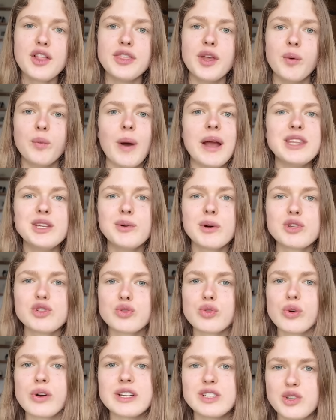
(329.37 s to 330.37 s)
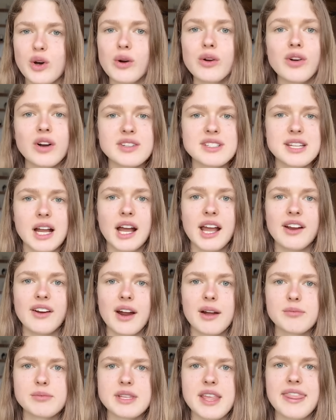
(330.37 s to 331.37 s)
That when you are drawing dot cross
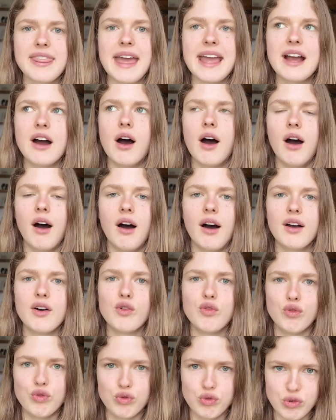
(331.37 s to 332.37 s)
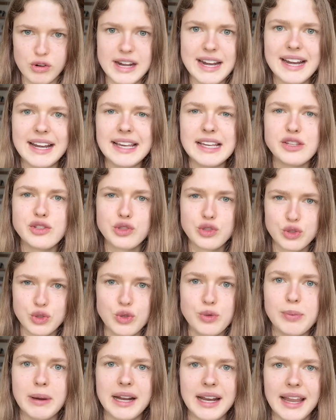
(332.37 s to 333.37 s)
diagrams, they are really
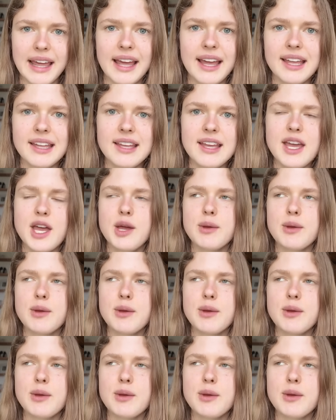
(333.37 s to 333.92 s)
super clear.